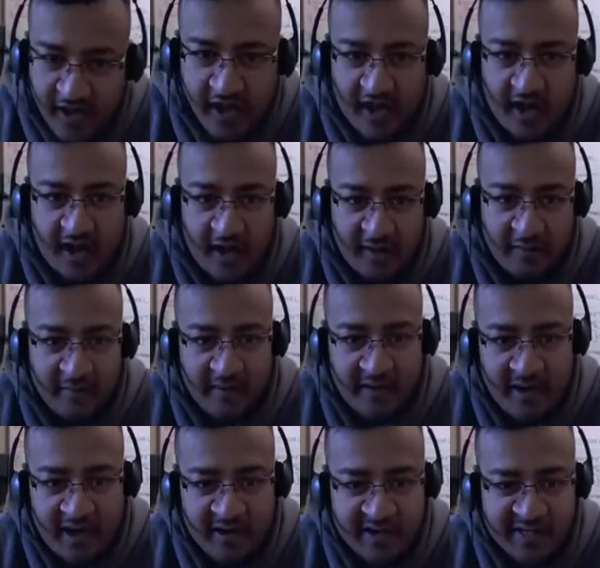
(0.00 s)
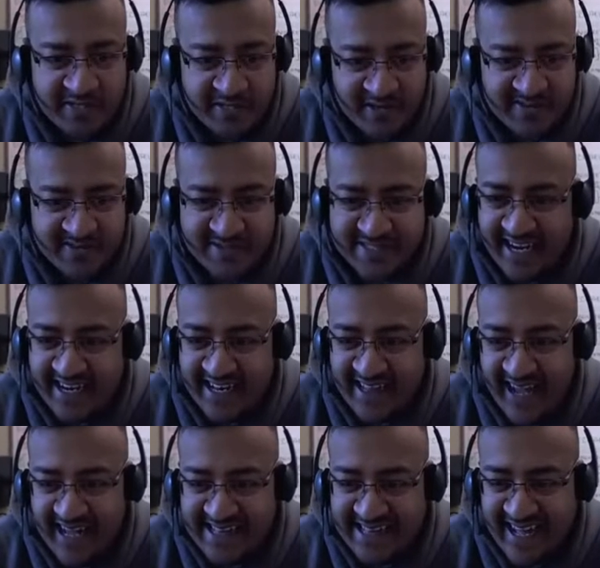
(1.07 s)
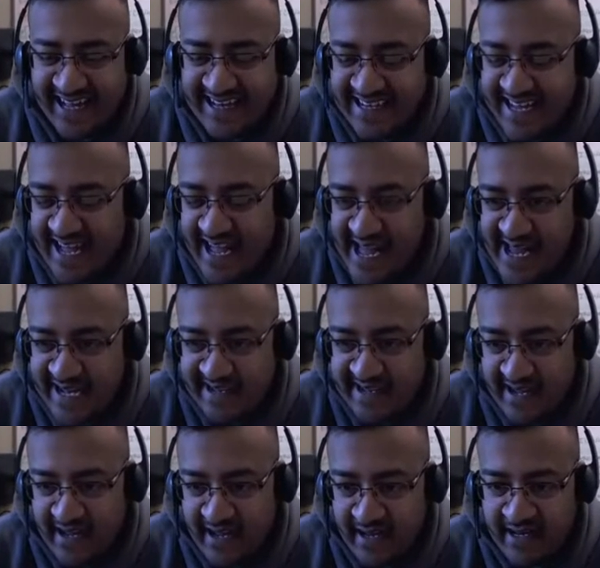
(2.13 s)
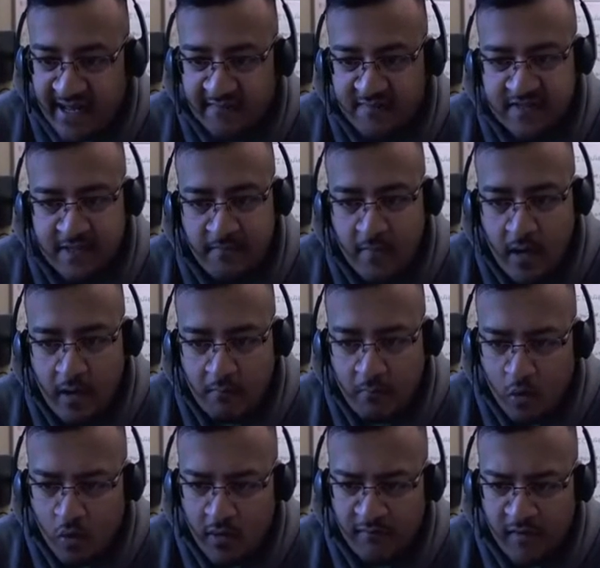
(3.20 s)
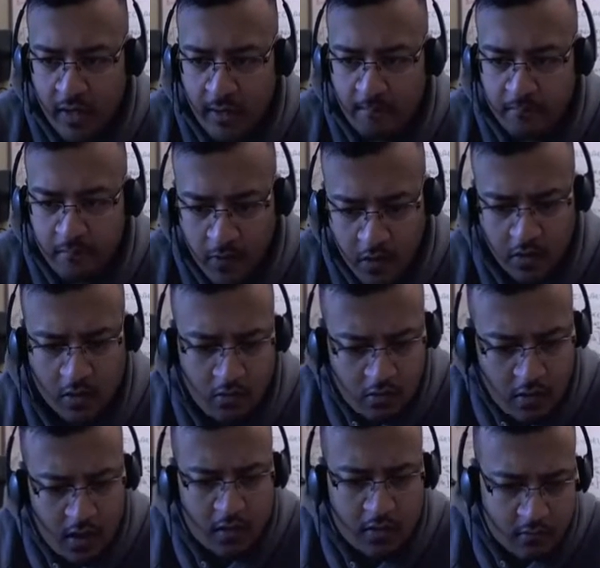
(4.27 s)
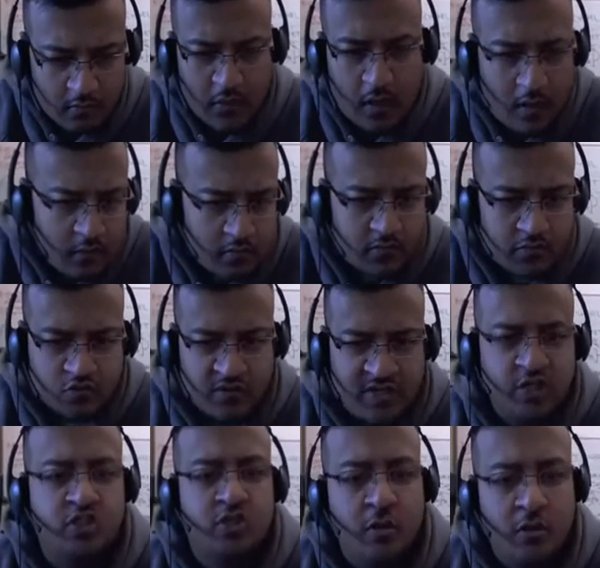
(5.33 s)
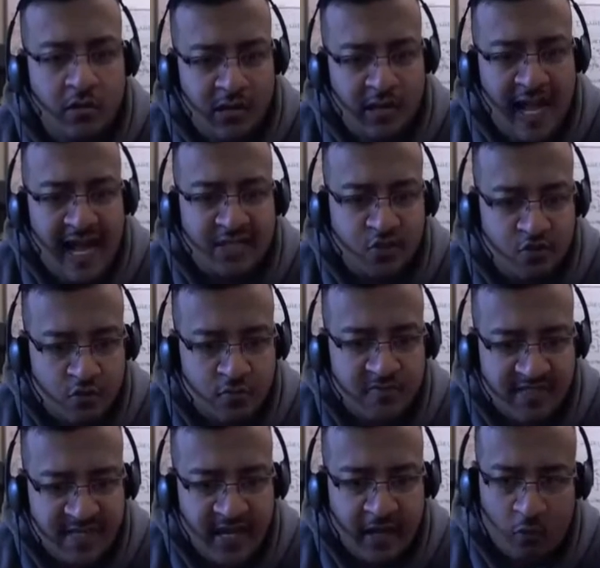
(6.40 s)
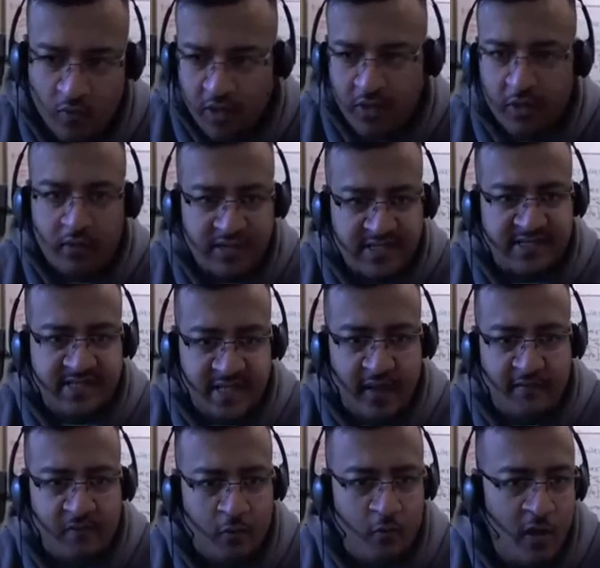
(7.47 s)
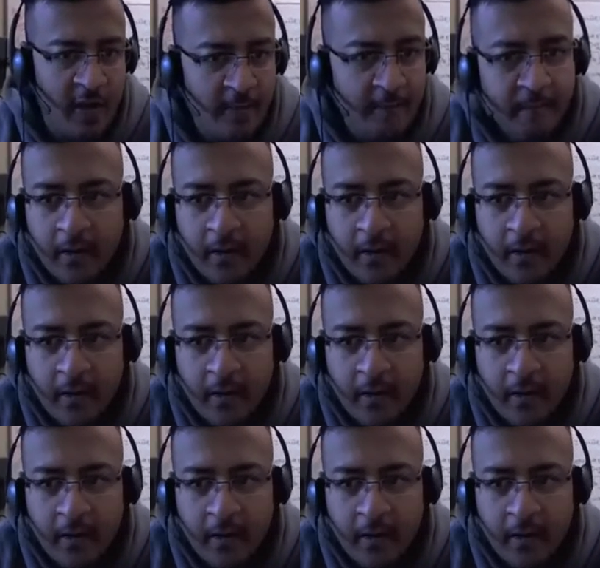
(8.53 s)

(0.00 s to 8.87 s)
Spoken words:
Our instructors kind of like that, and it gives them a more of a traditional classroom setting where you can see everyone.